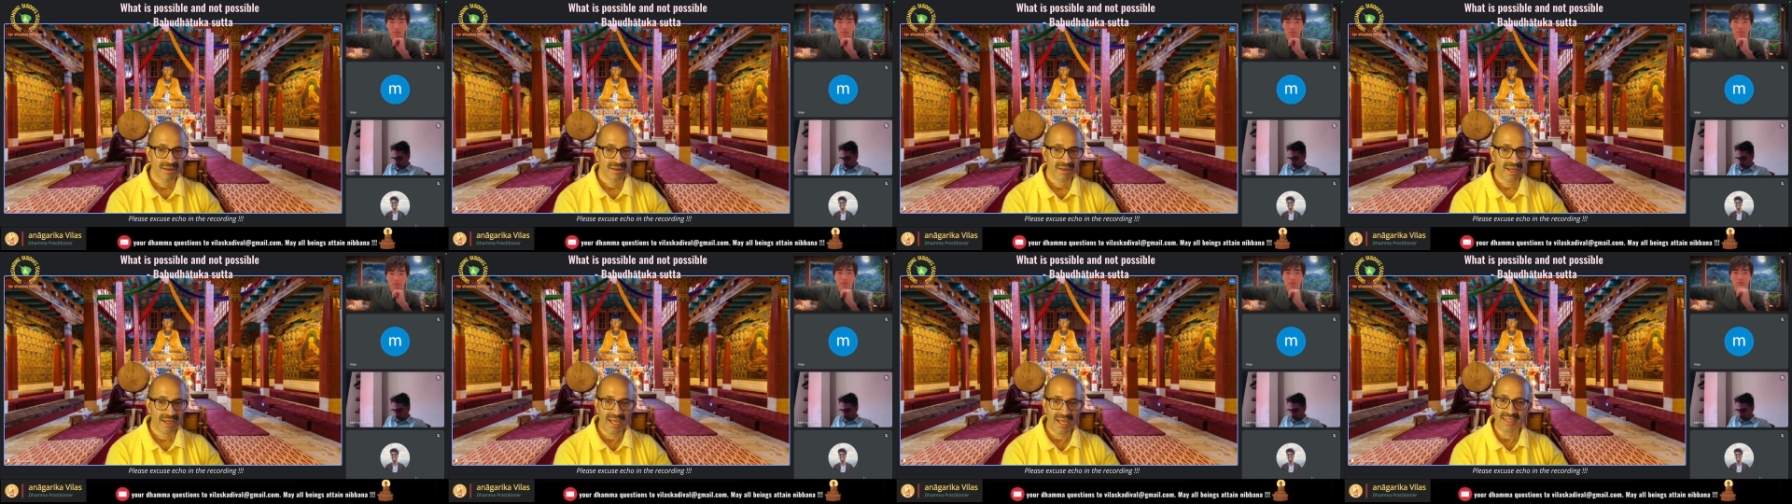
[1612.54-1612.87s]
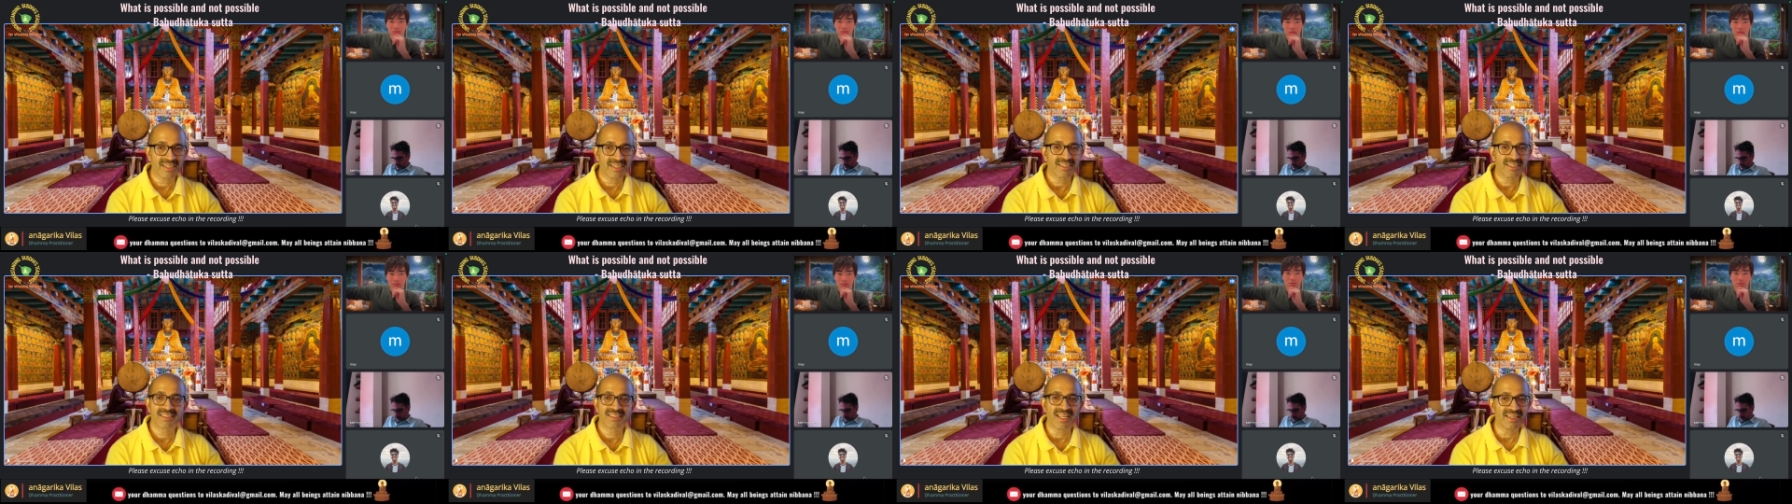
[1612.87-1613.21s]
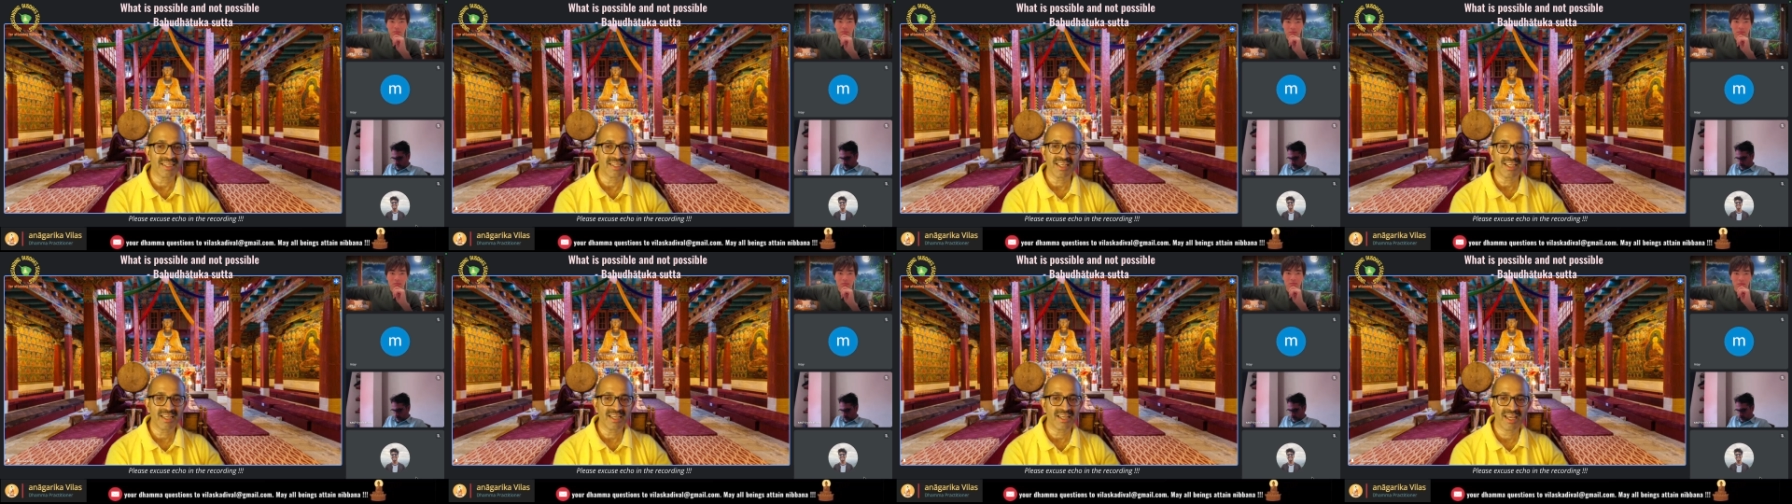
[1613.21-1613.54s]
And there's
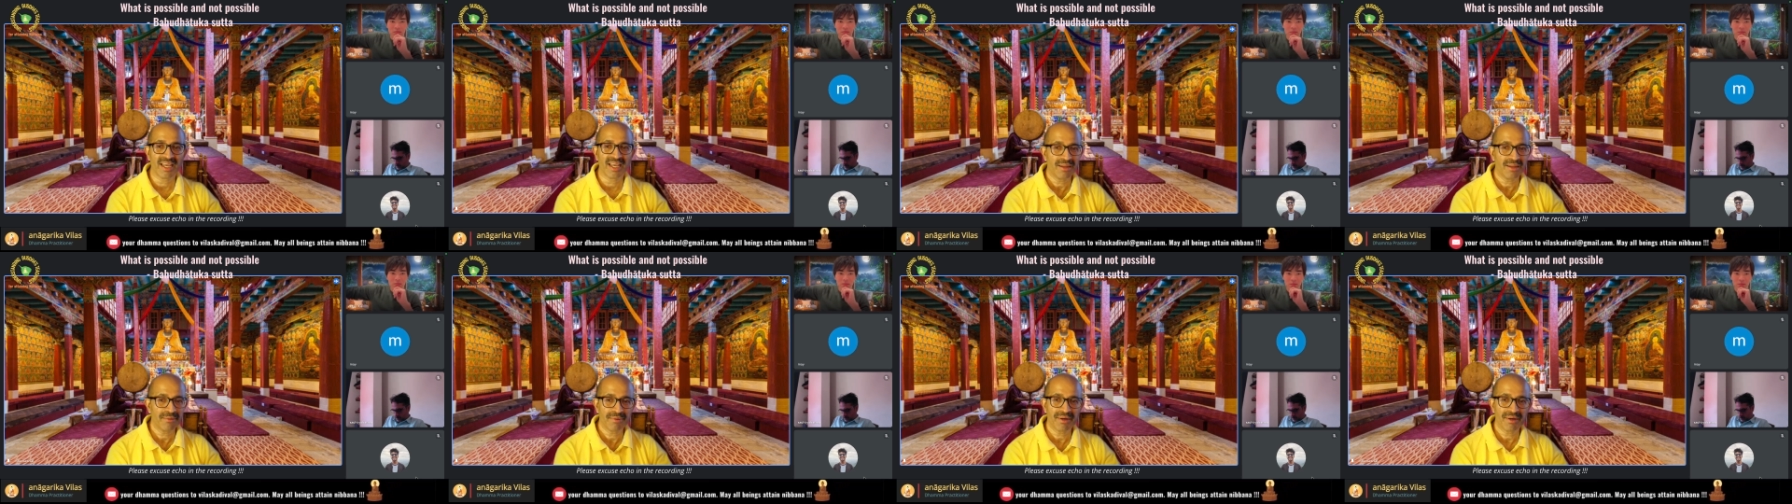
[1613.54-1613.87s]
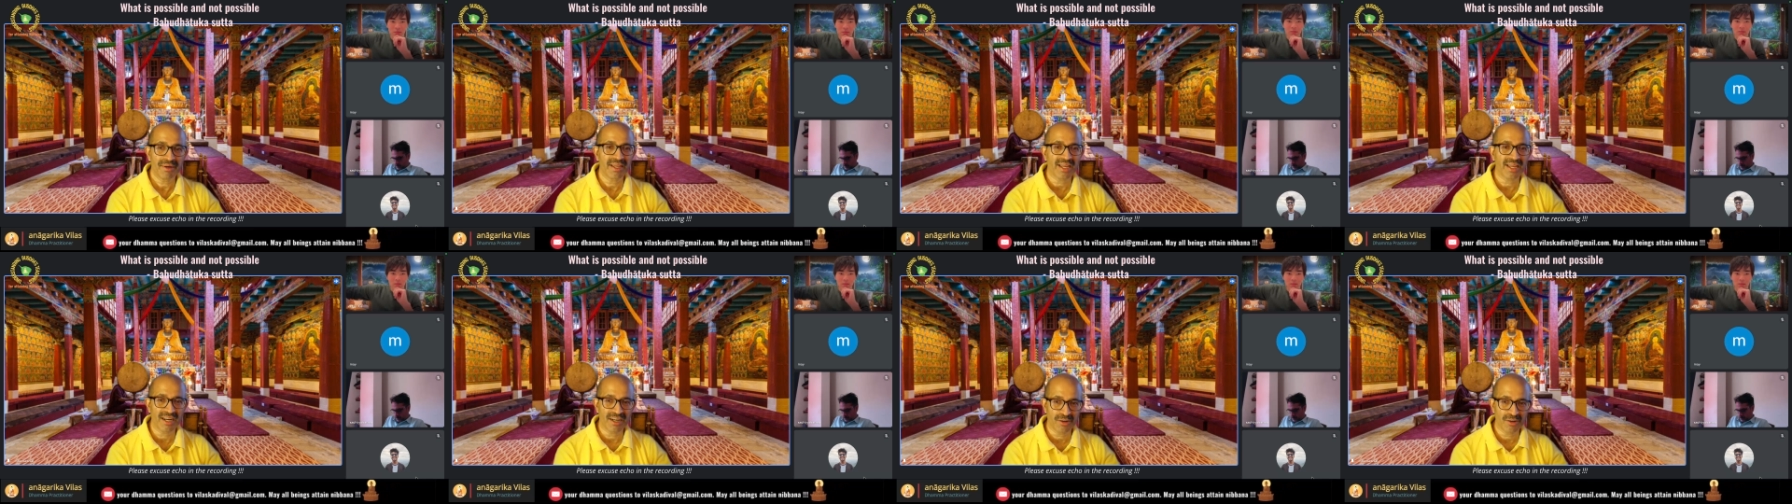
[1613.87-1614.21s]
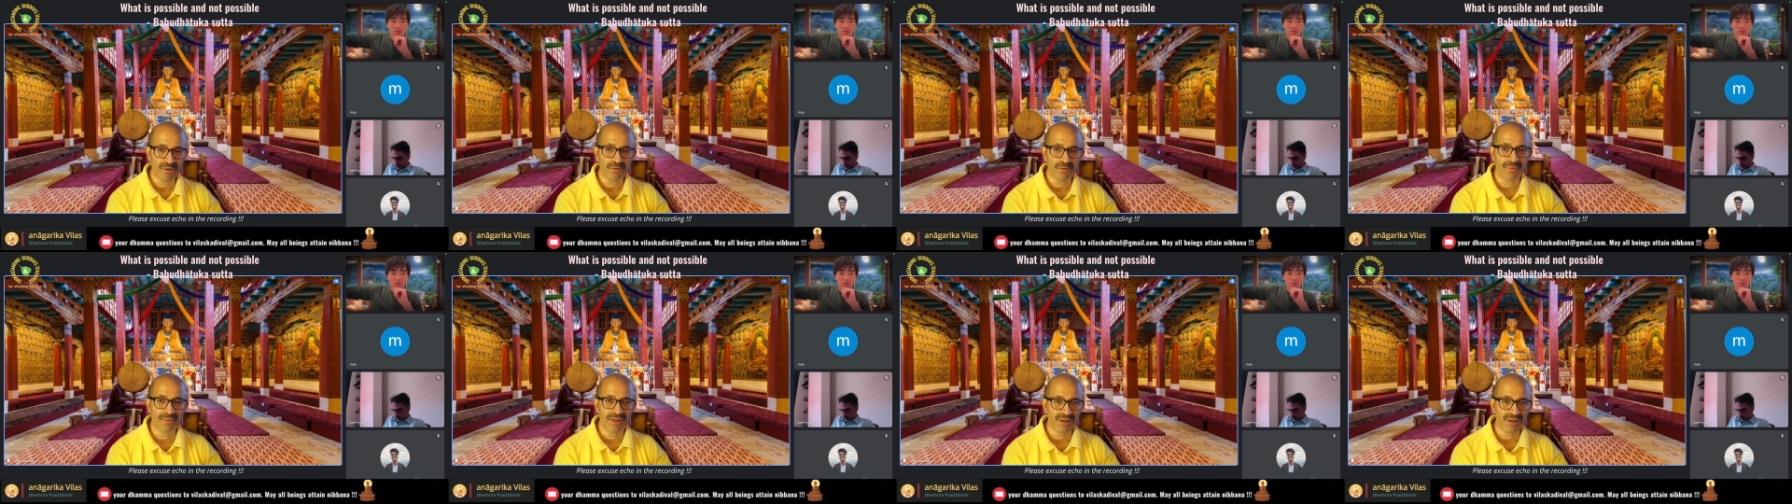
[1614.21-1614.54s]
nothing anybody can
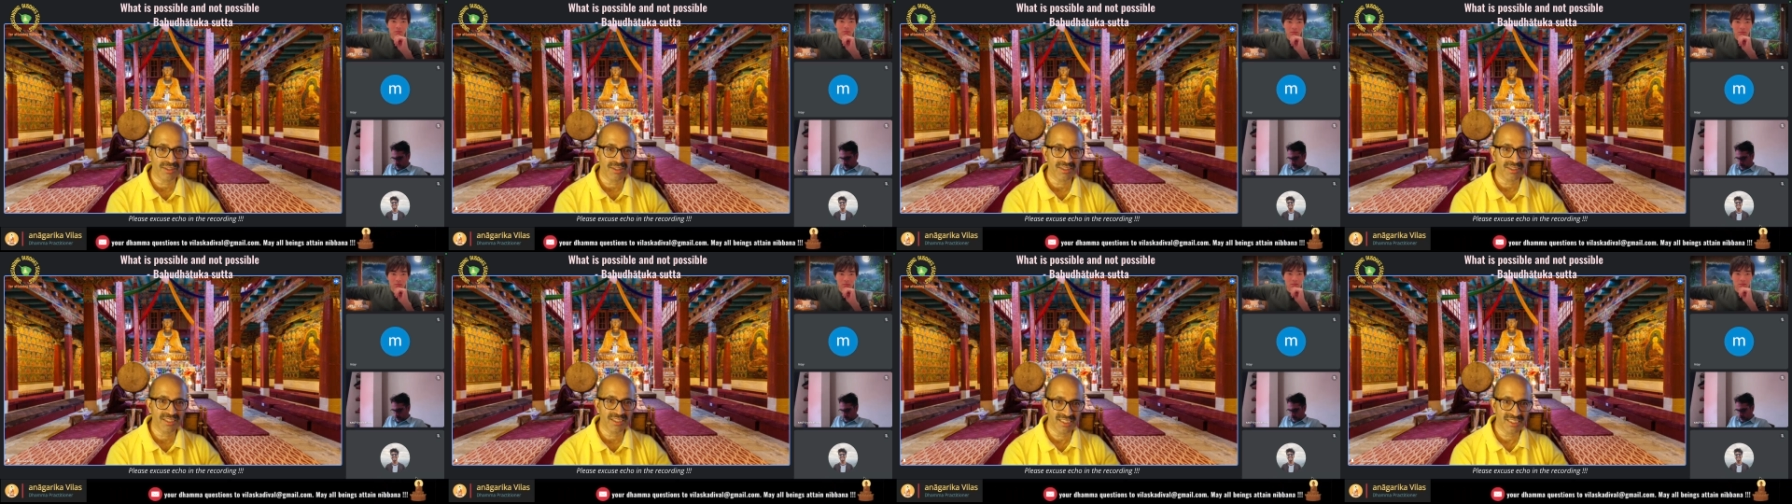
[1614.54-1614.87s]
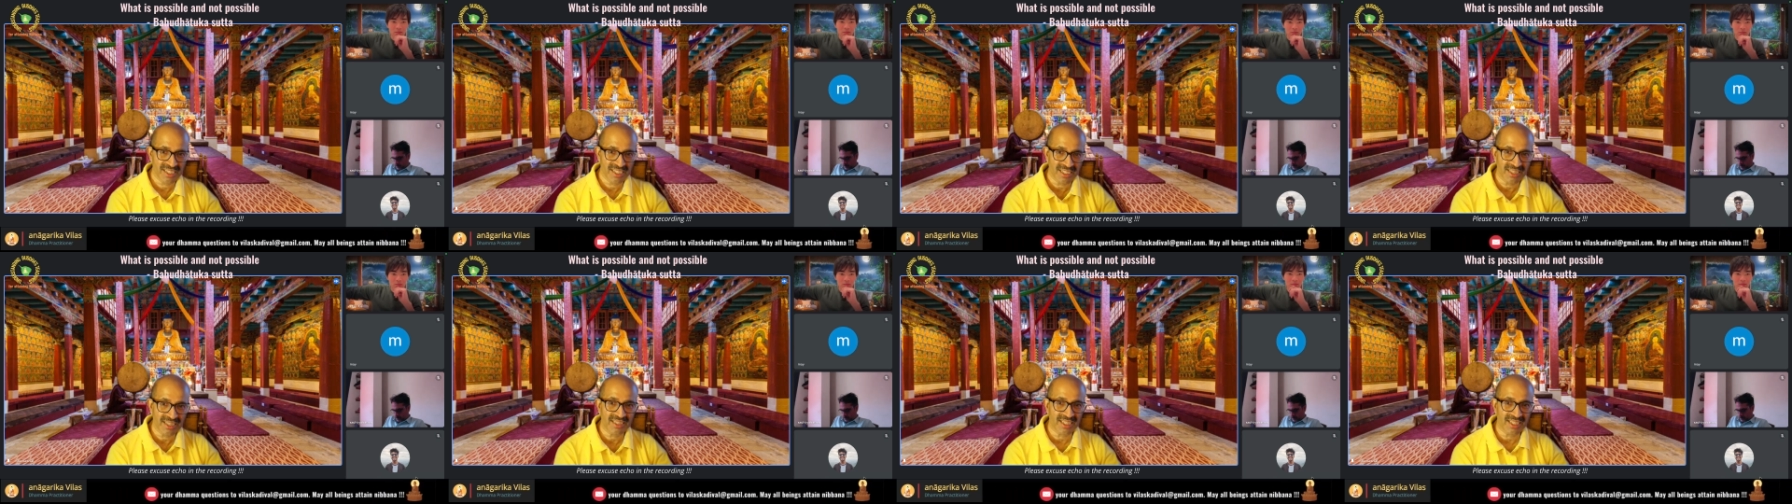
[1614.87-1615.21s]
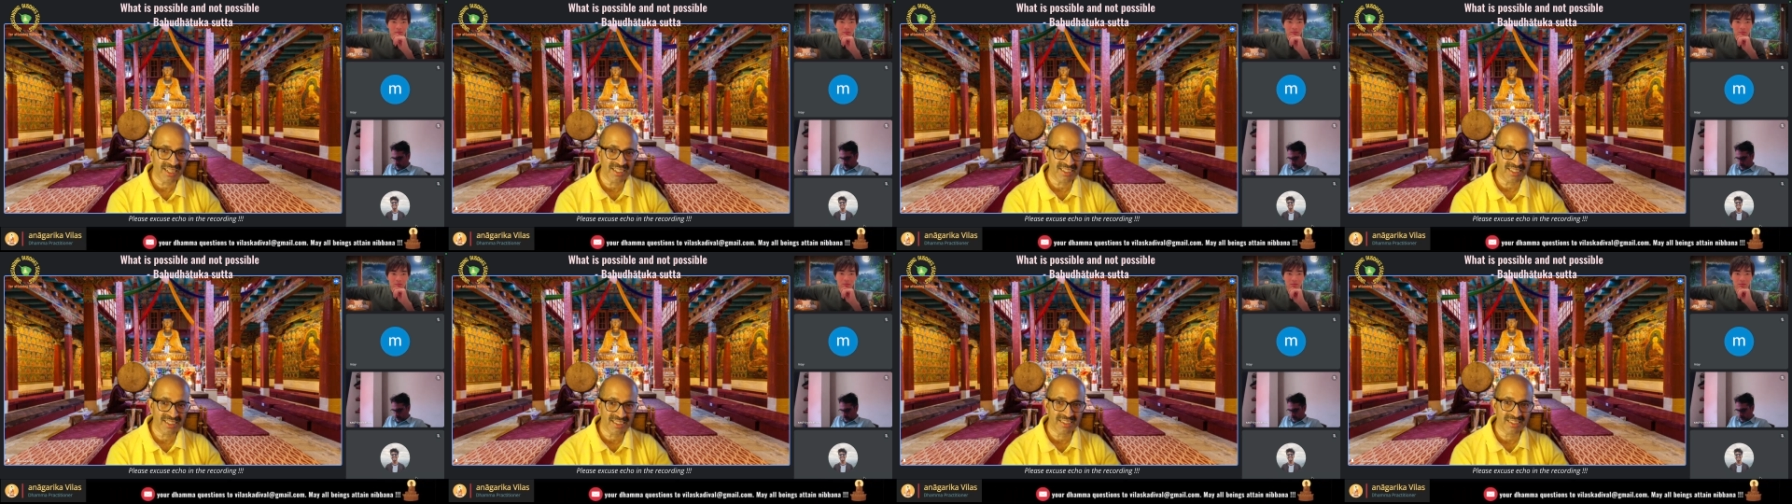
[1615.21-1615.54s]
do, because in the chitta
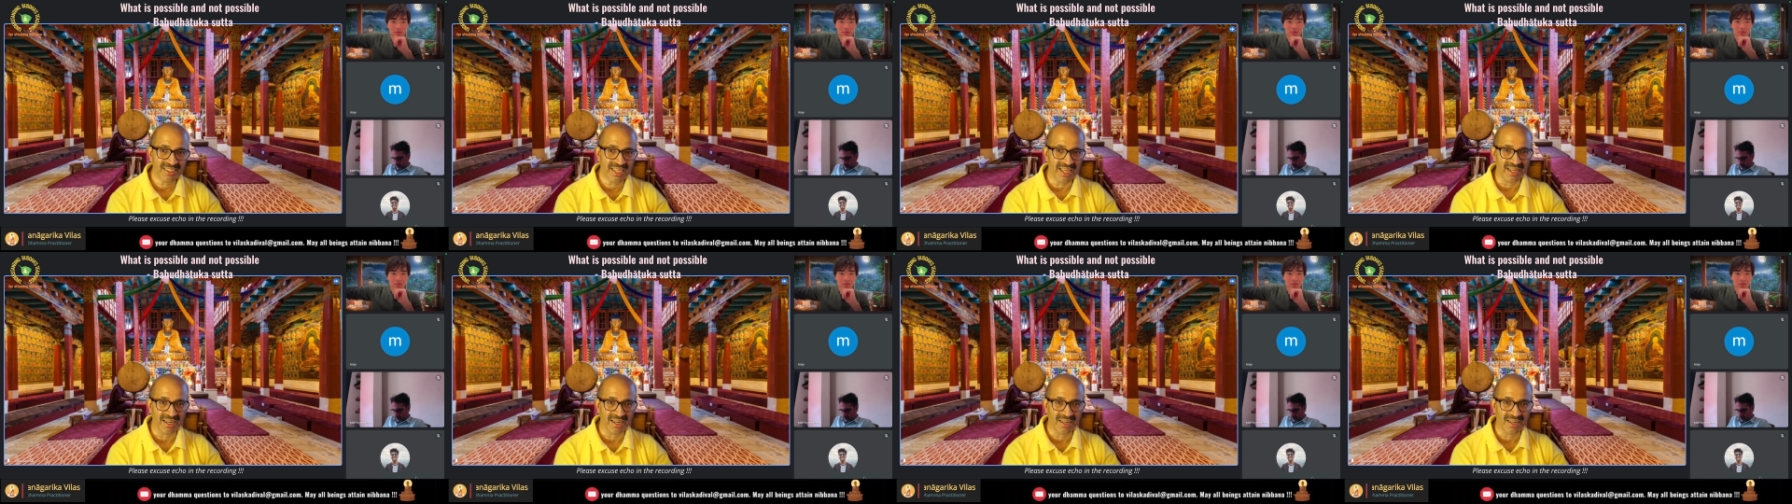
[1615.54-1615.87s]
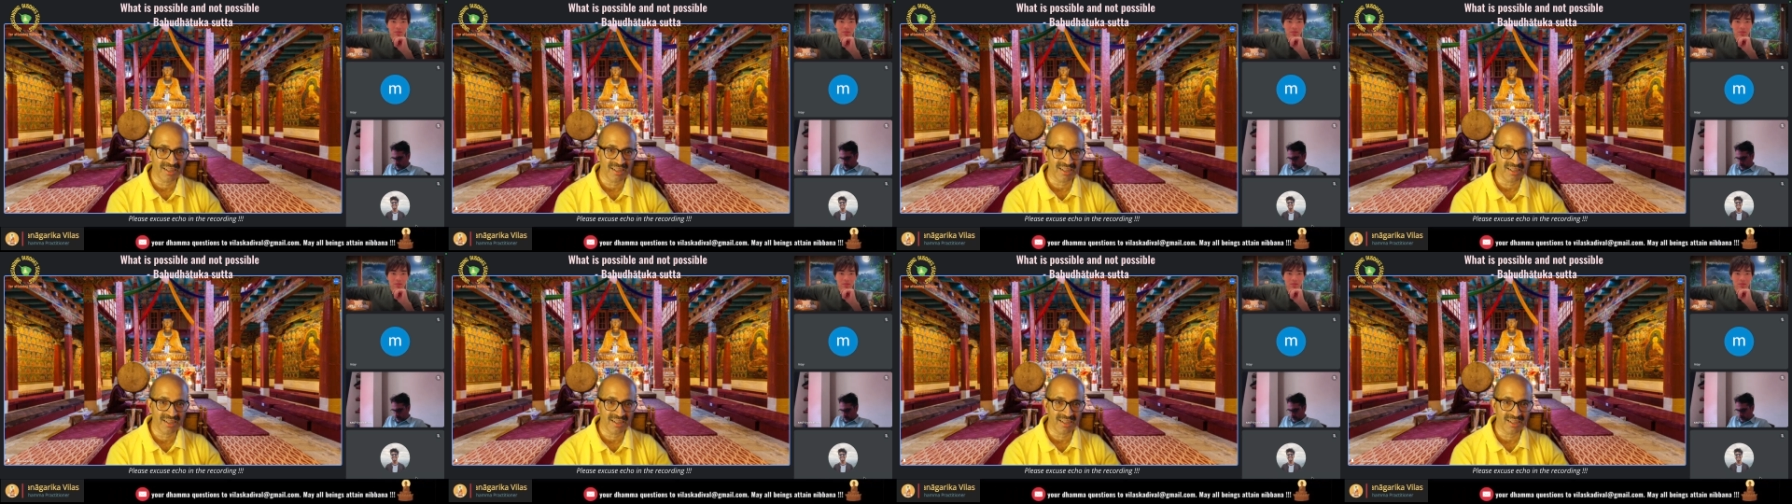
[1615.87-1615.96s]
it is there.